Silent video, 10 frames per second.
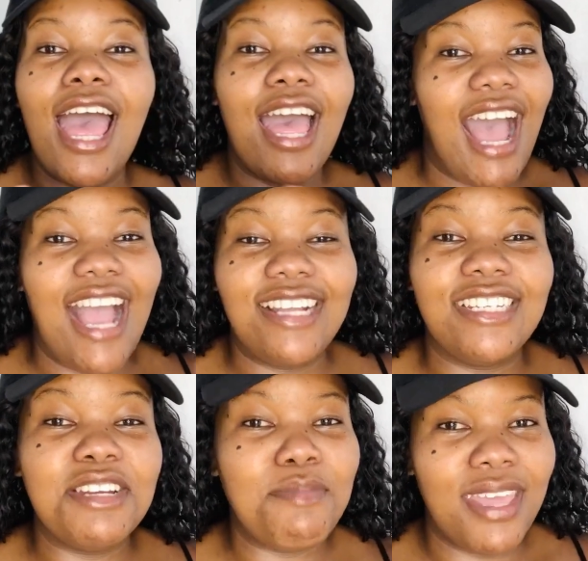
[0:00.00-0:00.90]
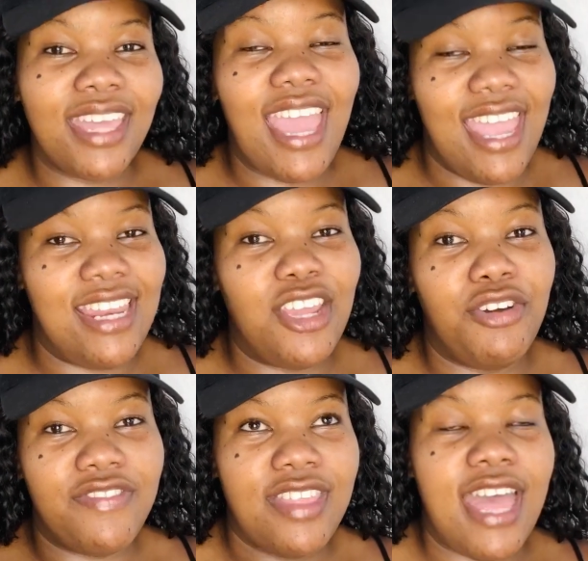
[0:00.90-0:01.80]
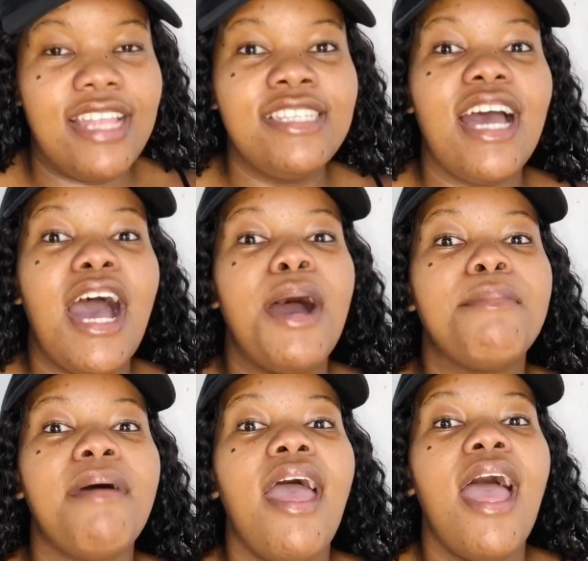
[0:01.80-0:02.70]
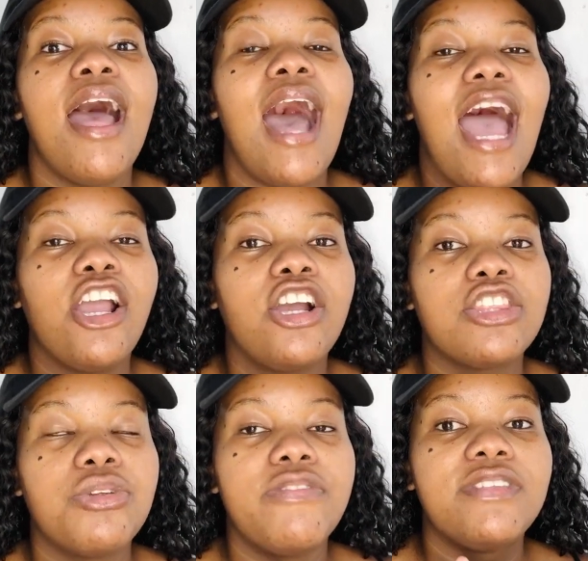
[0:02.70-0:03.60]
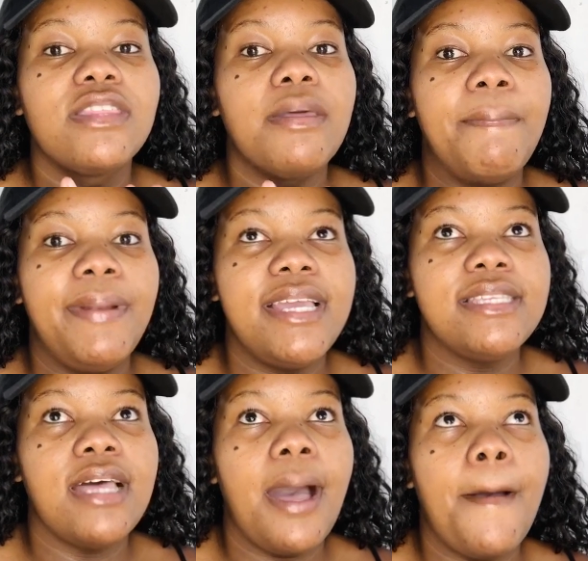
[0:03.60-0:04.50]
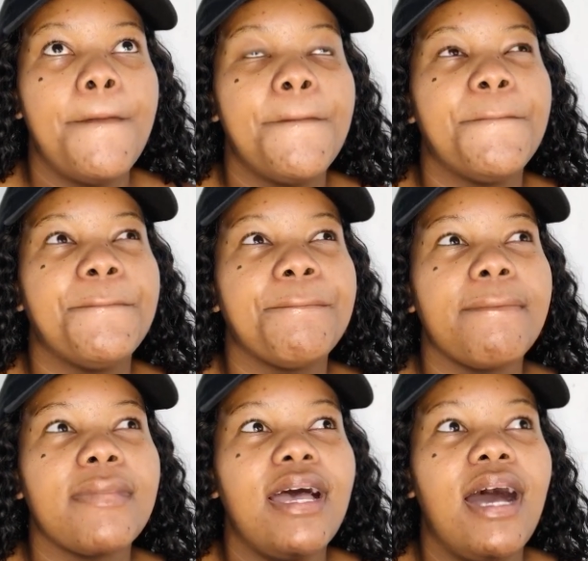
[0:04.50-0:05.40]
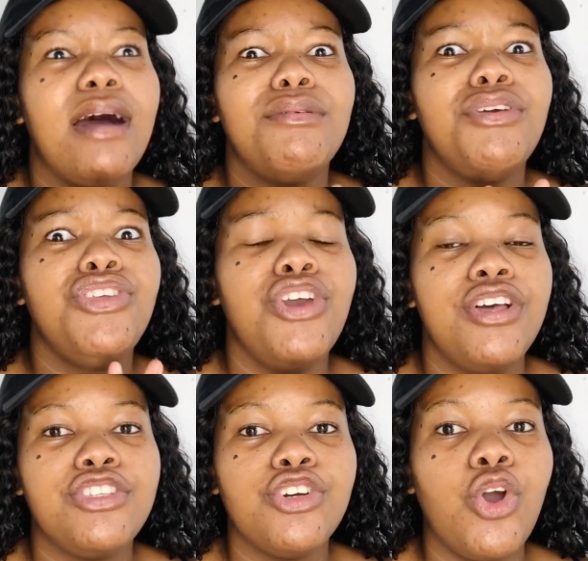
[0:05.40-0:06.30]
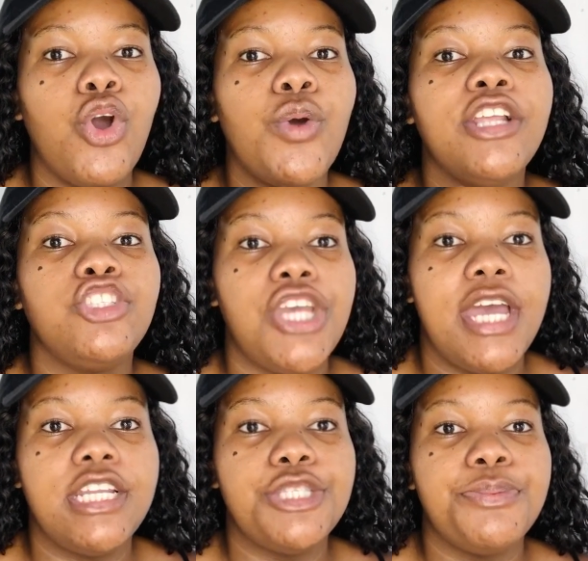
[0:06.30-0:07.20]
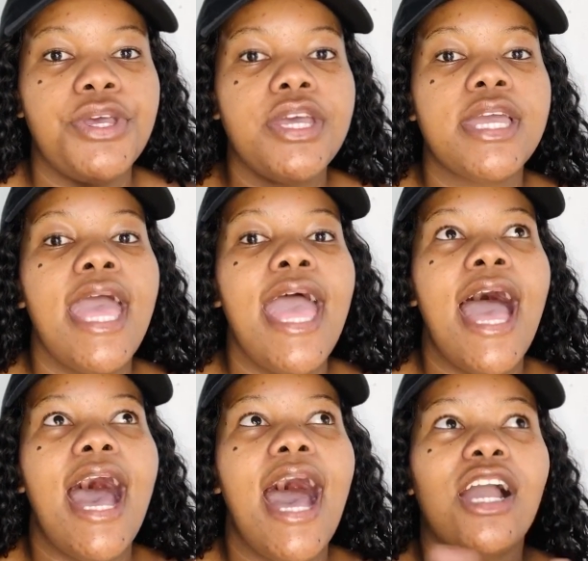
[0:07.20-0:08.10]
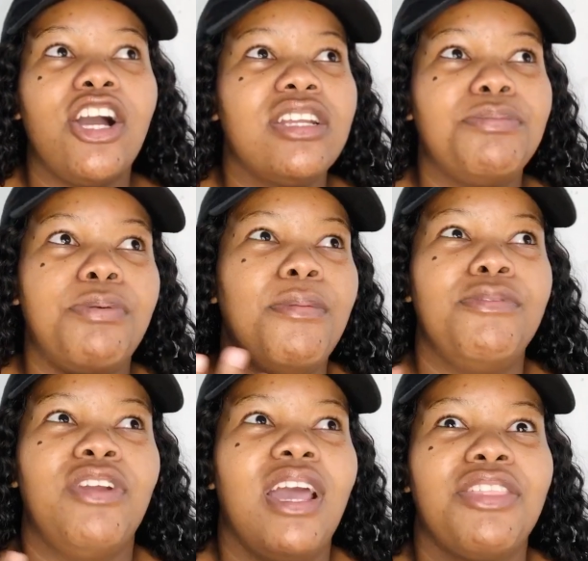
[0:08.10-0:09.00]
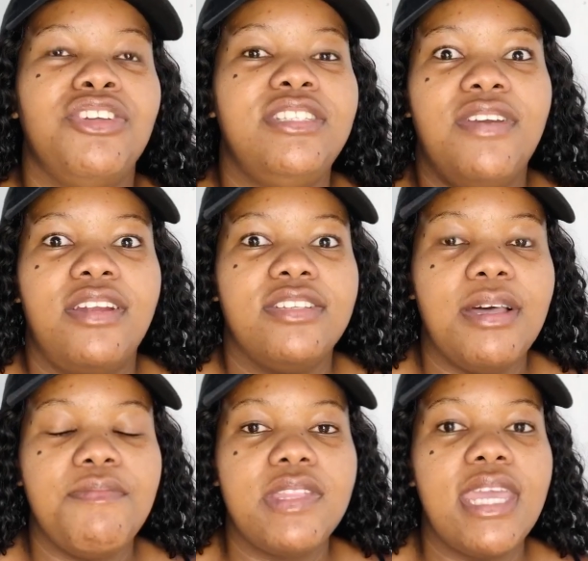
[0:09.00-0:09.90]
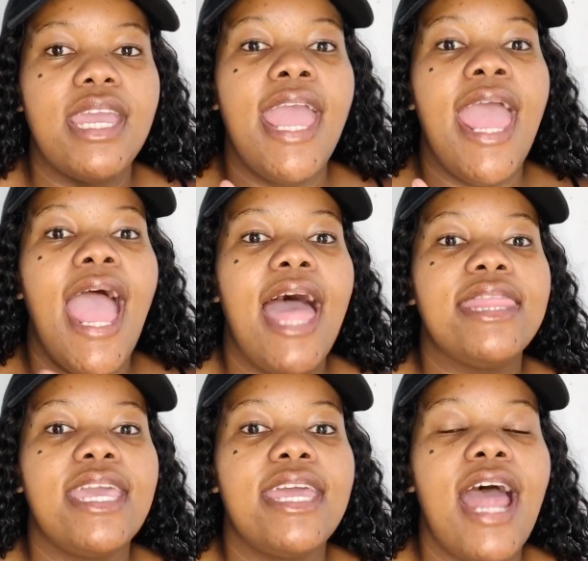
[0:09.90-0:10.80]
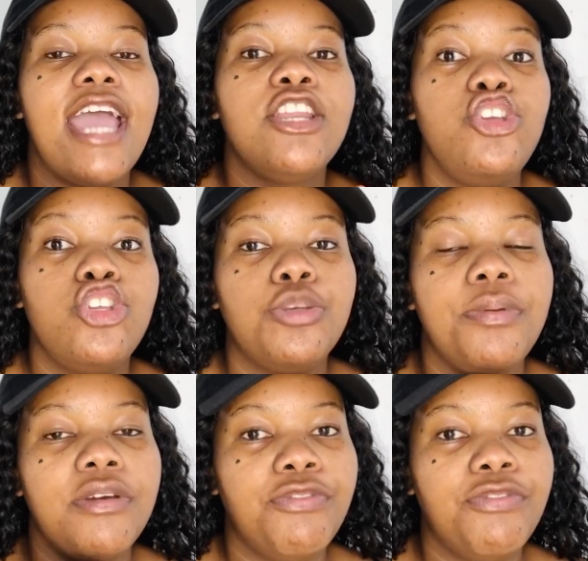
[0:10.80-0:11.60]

I didn't make any of that. I thrifted the blazer years ago in Johannesburg. I got it probably for like 30 rand or something, and then it used to be a full